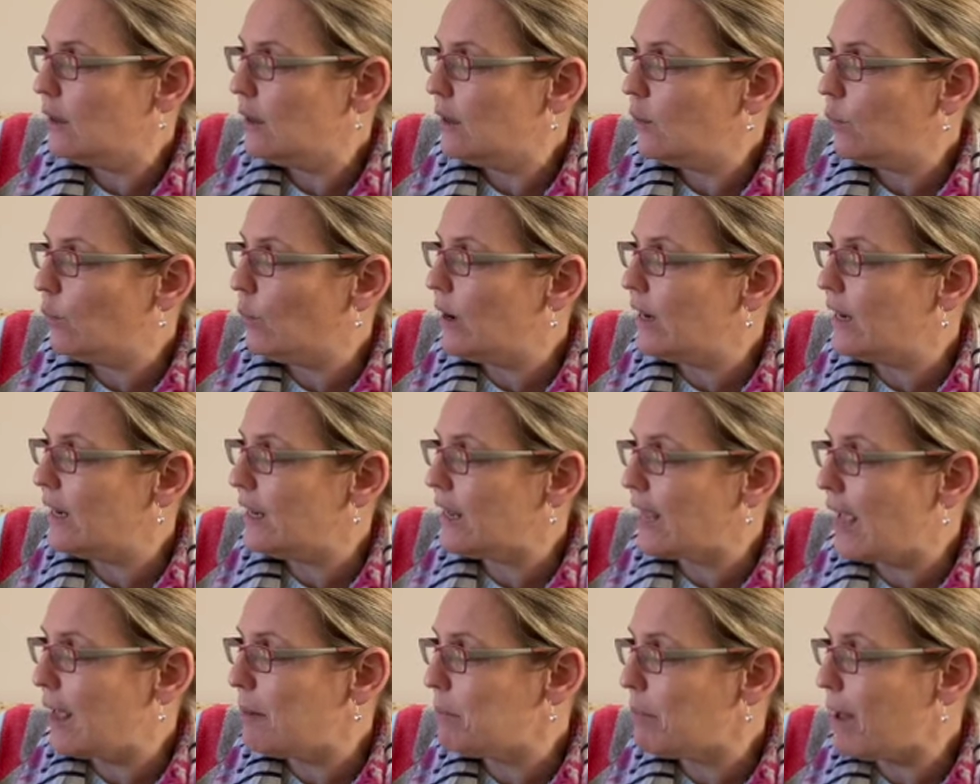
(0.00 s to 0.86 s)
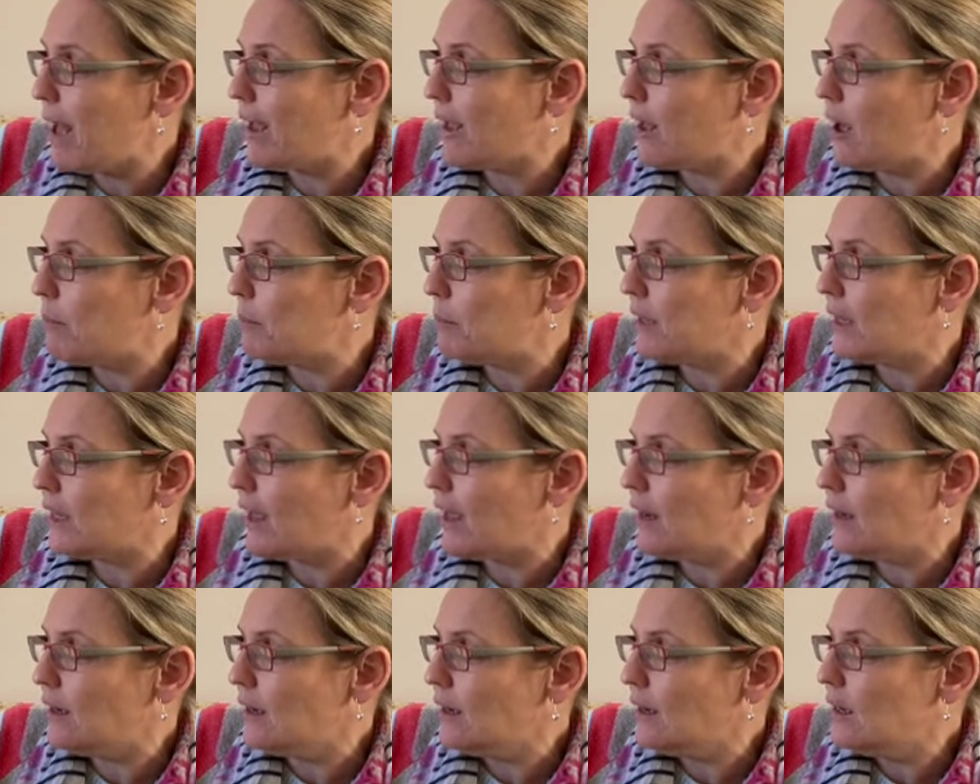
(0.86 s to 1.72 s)
and when he came back up
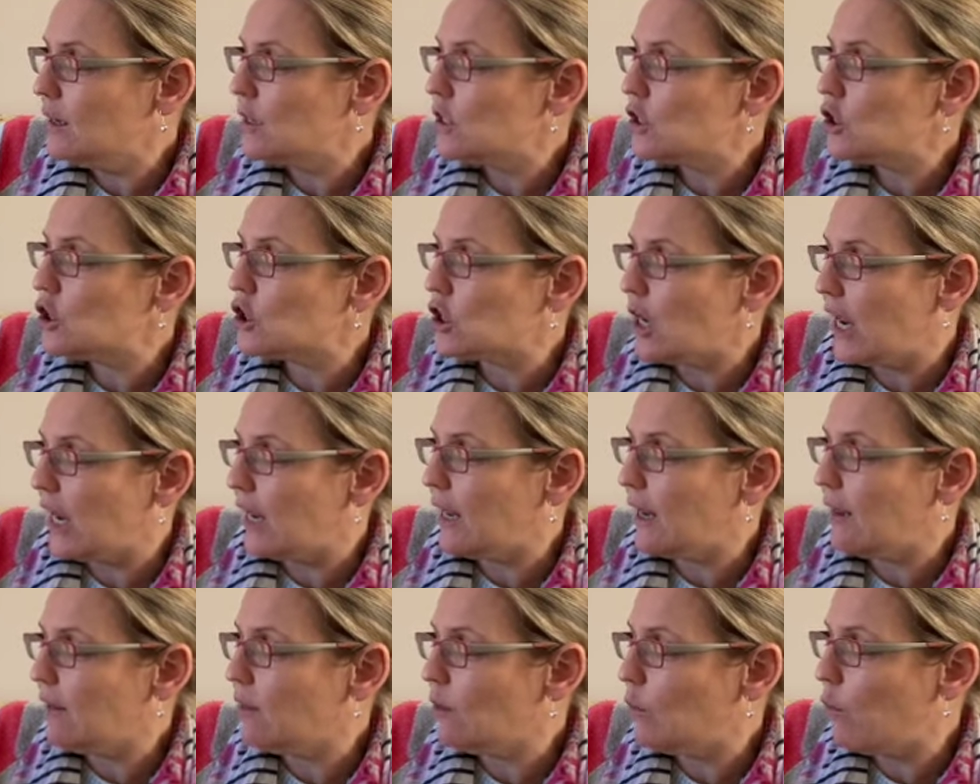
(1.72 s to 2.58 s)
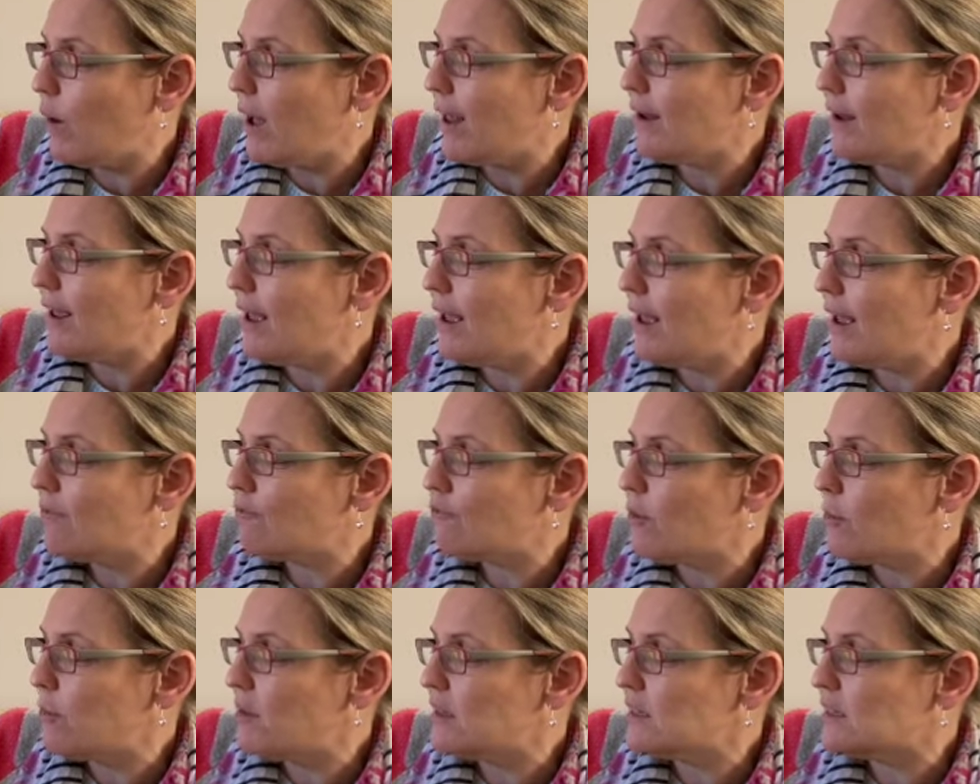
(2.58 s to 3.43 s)
again, shaking the wet hair
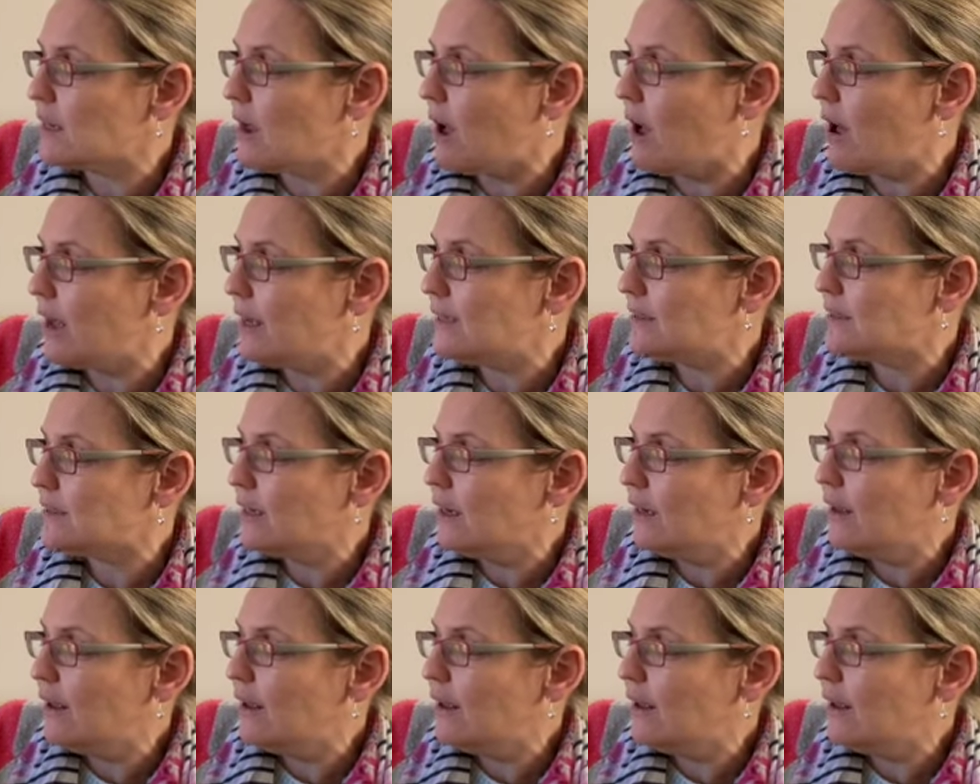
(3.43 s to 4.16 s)
from his eyes,